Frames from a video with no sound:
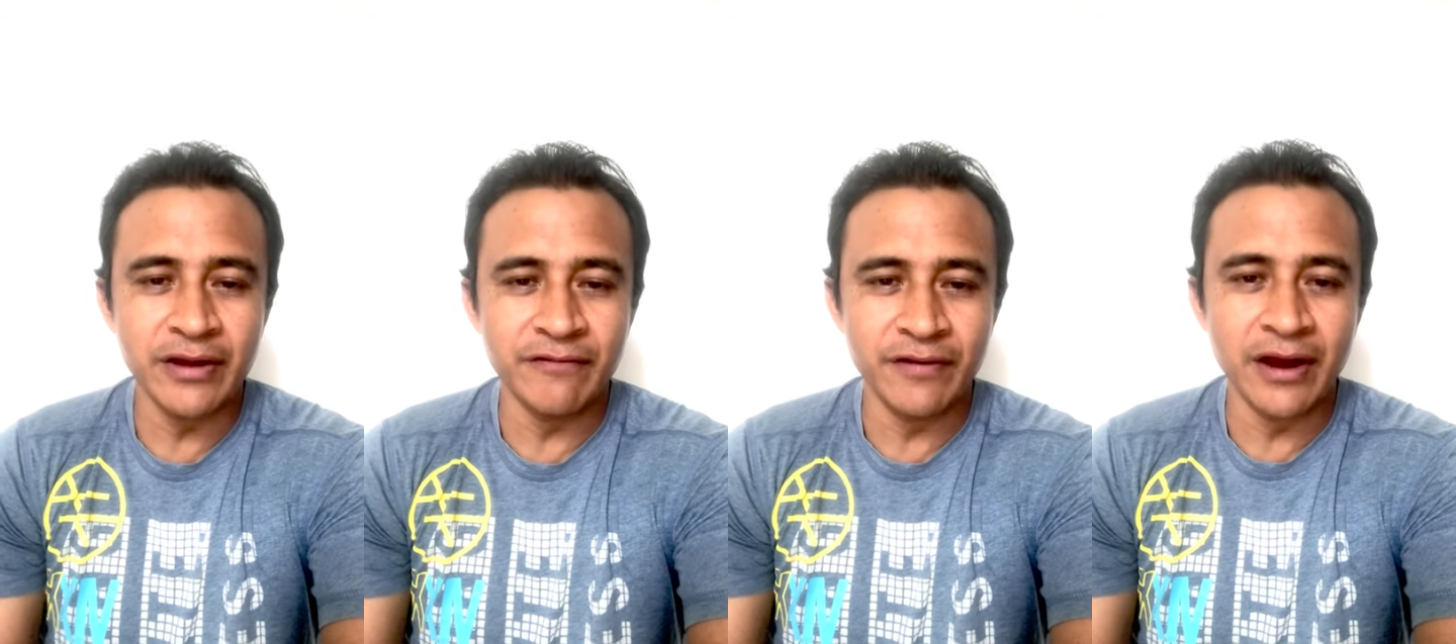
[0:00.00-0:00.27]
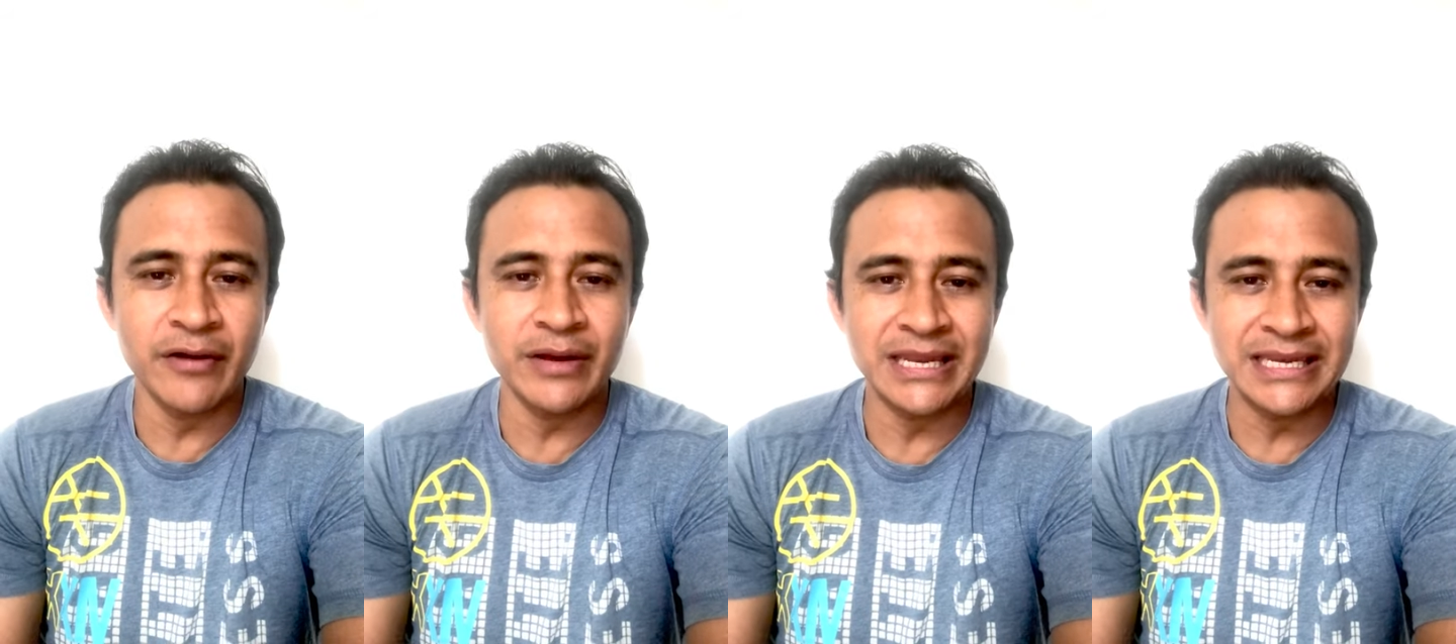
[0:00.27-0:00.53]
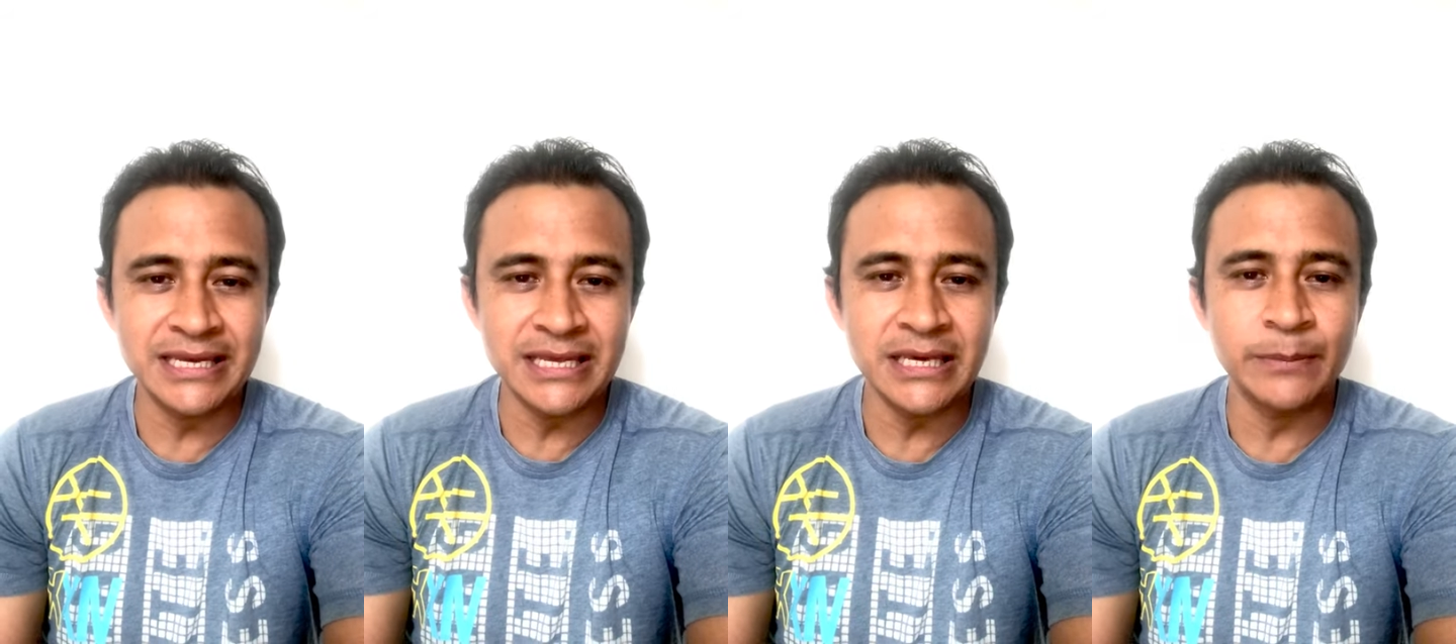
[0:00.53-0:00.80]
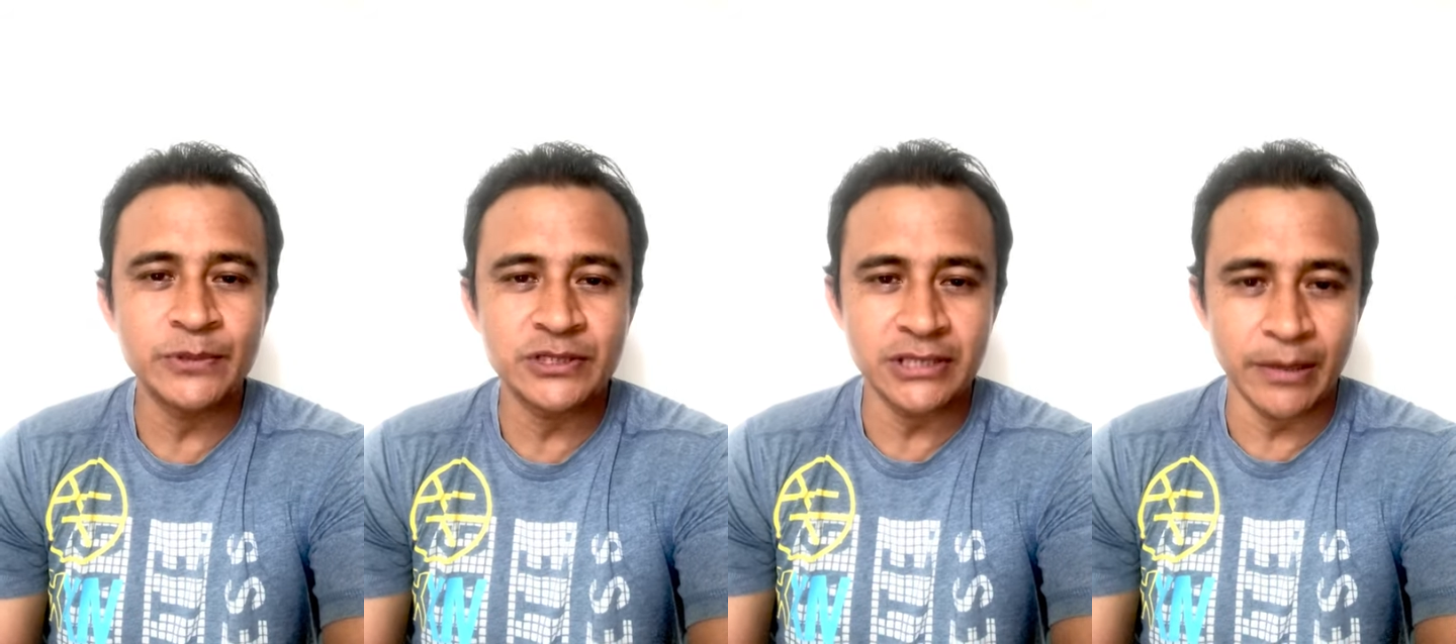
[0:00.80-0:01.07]
very
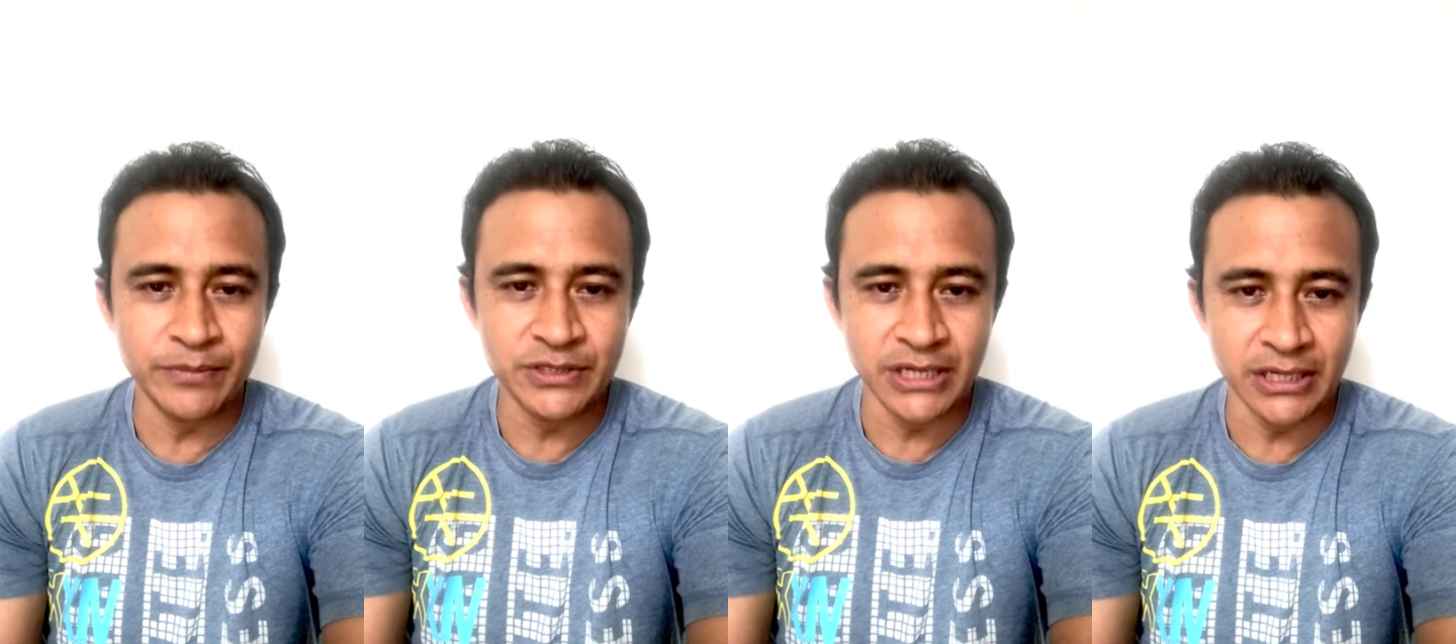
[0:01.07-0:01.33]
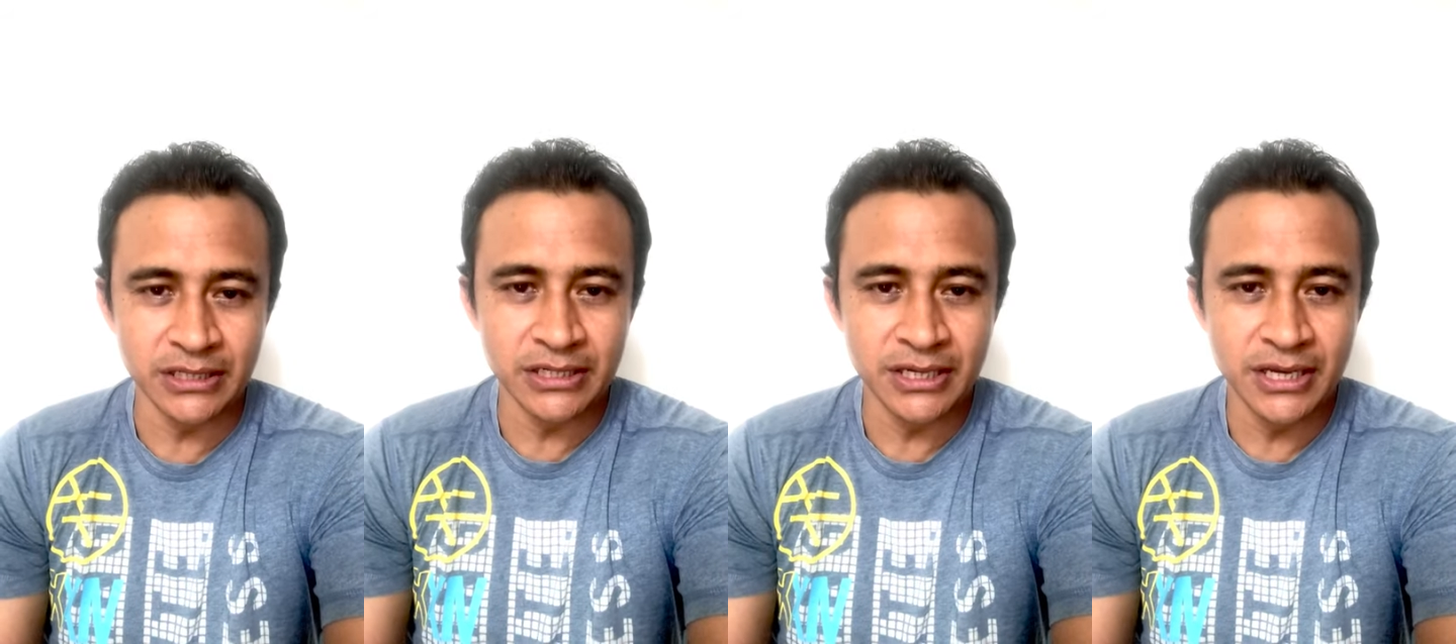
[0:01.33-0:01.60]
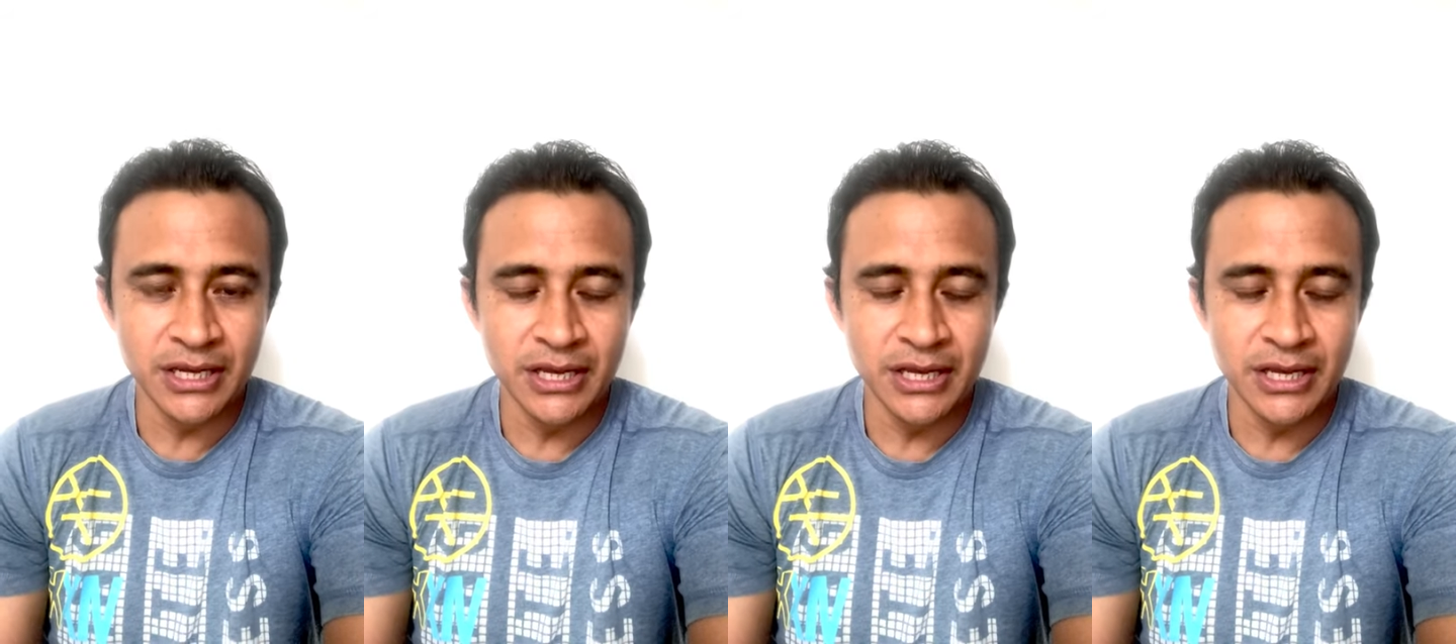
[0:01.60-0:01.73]
deep subject